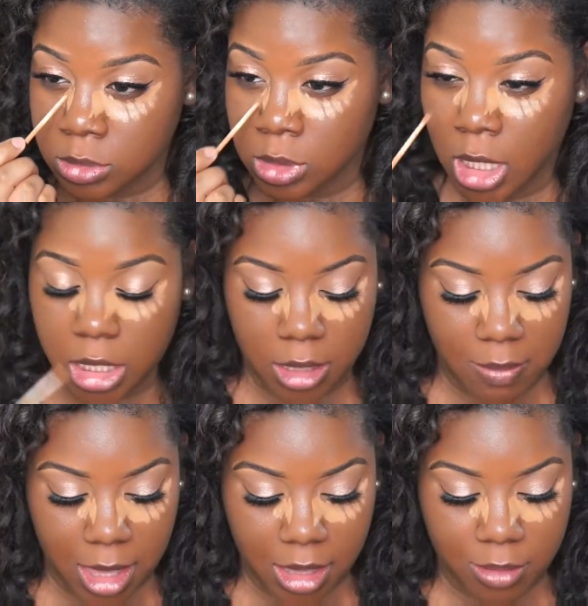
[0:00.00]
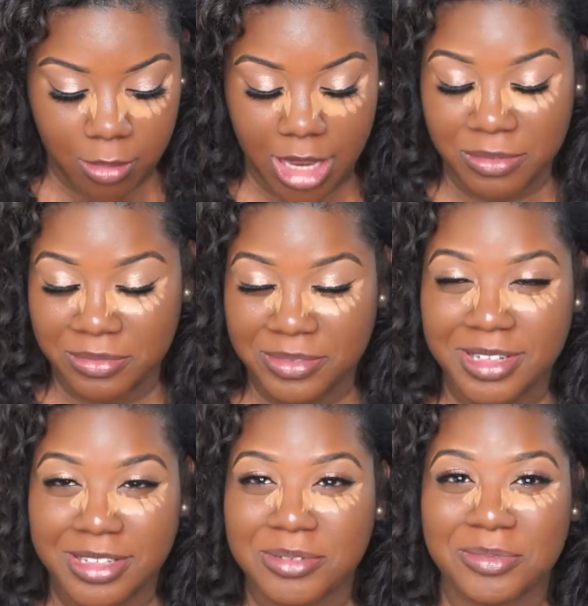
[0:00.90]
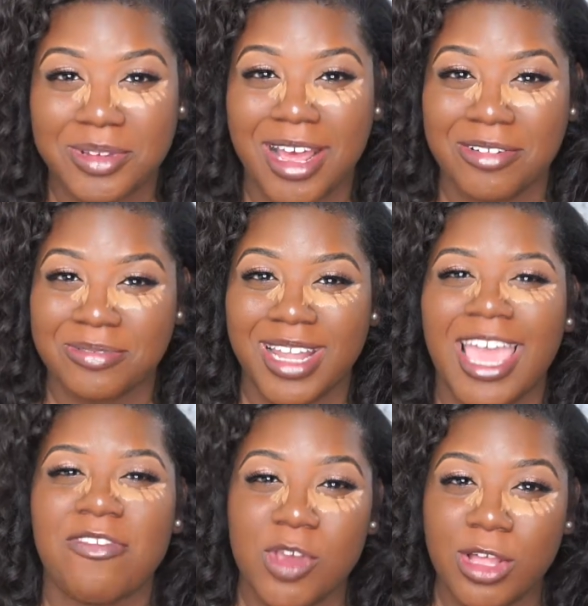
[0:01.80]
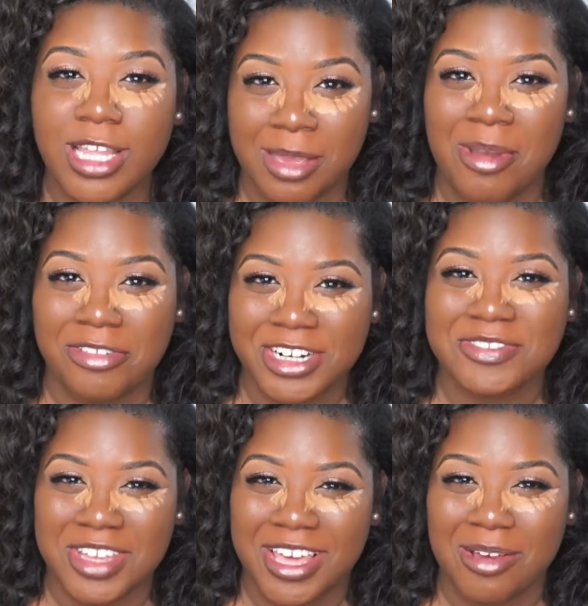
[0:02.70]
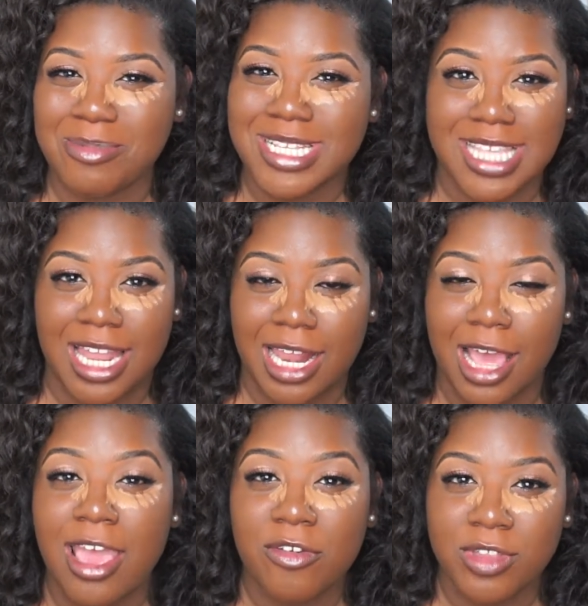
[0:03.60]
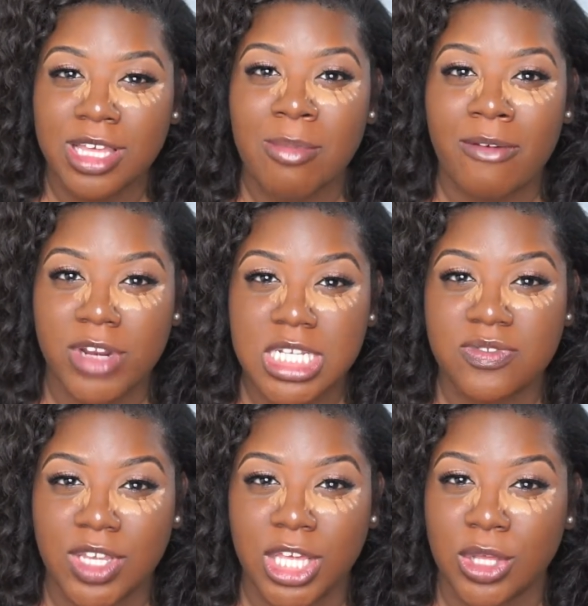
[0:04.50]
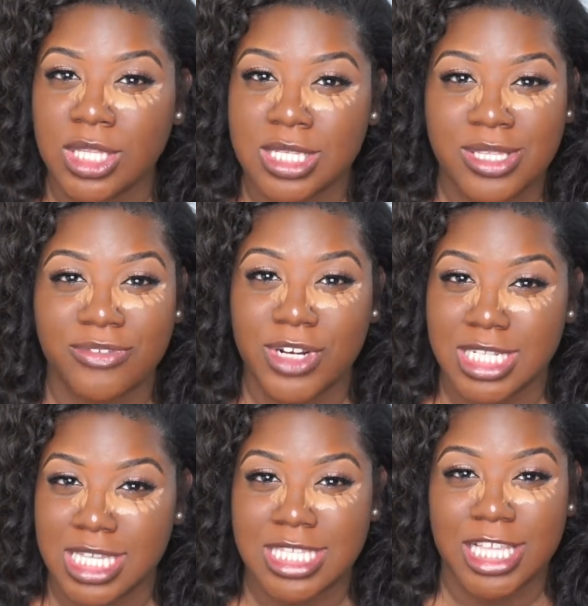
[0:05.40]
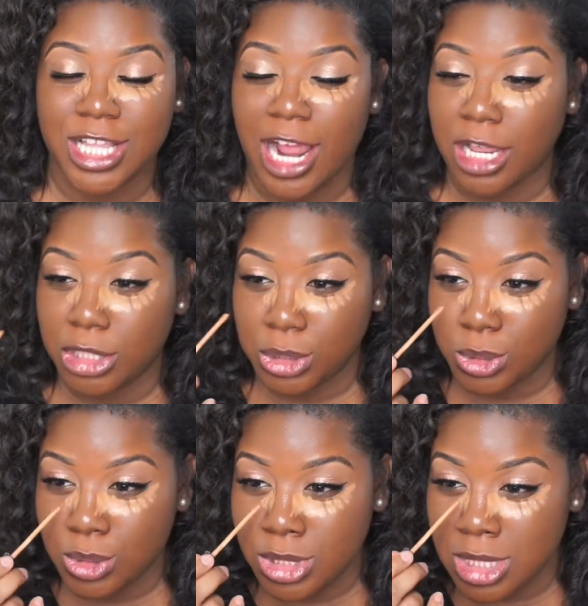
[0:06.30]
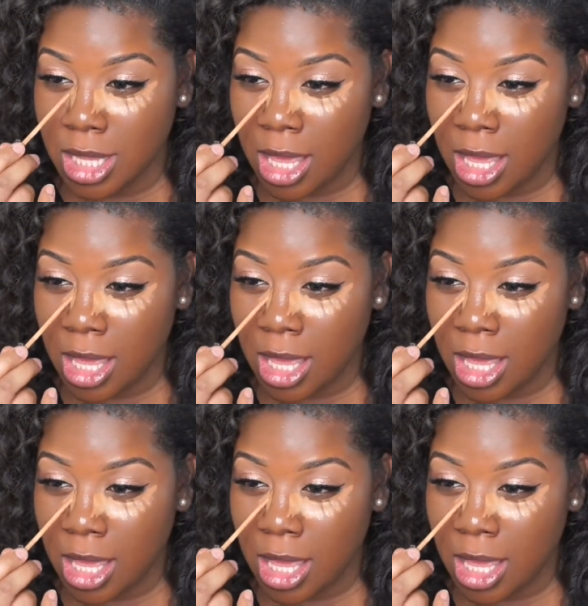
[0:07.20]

when I did make my, if you go look at my first video, I'm gonna say it like that. If you look at my first video, this is the first concealer I used.